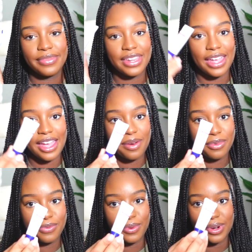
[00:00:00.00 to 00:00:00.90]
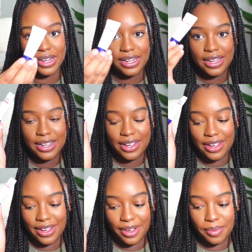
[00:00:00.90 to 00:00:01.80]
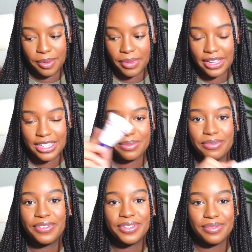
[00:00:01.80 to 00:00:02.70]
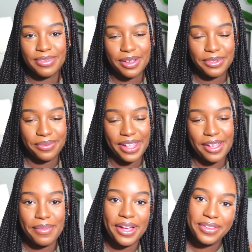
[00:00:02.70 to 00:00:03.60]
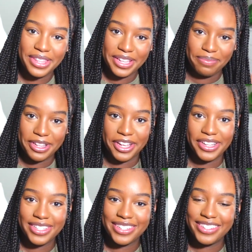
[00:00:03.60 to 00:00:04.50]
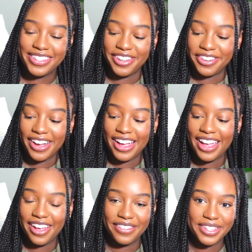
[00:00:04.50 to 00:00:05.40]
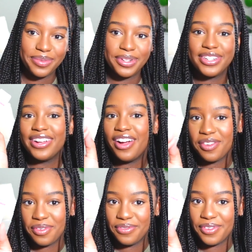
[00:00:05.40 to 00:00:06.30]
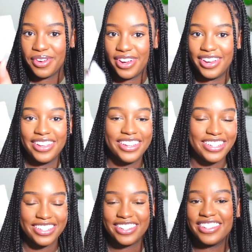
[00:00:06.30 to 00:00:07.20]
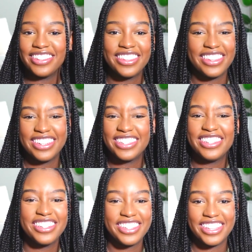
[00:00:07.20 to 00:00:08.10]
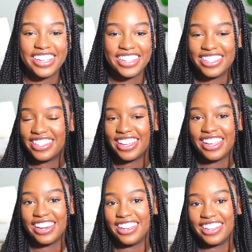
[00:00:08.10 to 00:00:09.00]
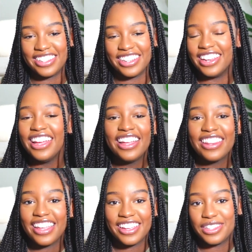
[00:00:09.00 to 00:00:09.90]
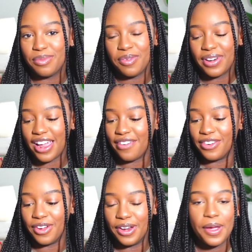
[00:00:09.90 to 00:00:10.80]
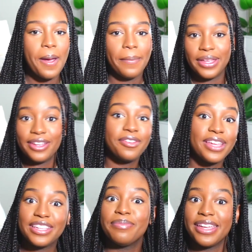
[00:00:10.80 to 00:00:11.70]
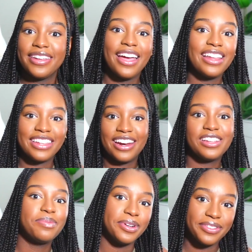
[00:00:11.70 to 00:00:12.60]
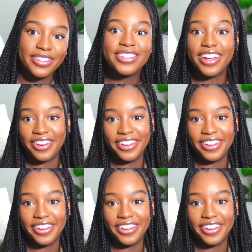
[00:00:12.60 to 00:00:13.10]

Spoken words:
that I had before. My husband feels some types of way about lip gloss, so I have a switch to Aquaphor. He just doesn't, it's just thick and sticky, and he doesn't like kiss me when I have it on, but he gonna kiss me at that hospital. So